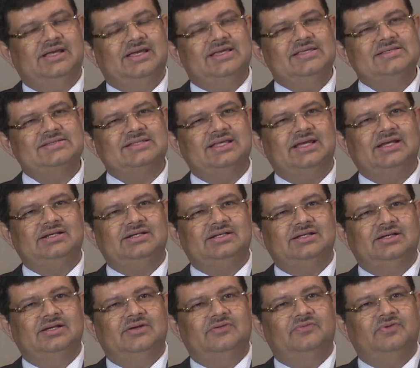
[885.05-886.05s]
is that
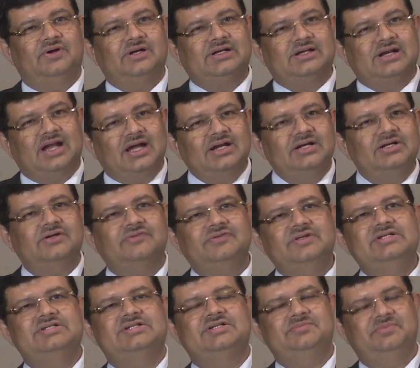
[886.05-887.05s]
for grant of
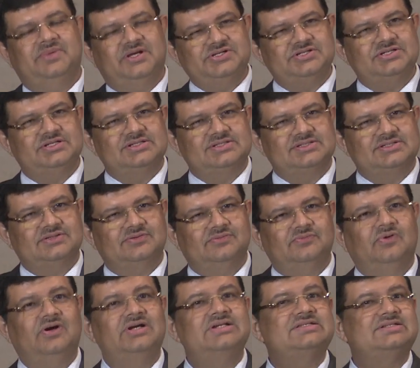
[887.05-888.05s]
interim measures,
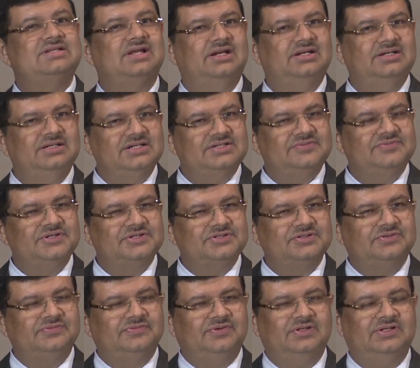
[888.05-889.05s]
what standards we
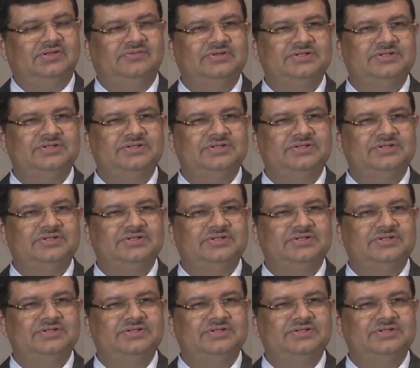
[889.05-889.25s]
should follow?